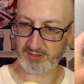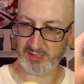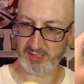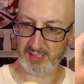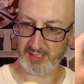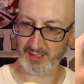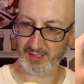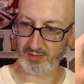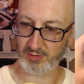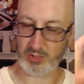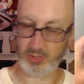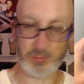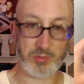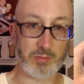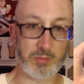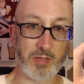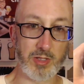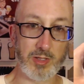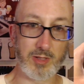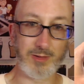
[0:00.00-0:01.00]
Link in the description
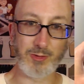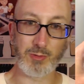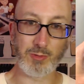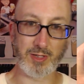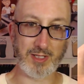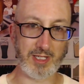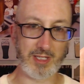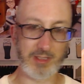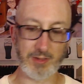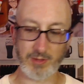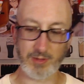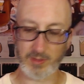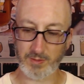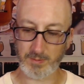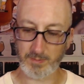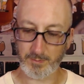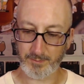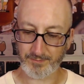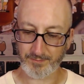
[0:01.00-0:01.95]
below if you want to get your own.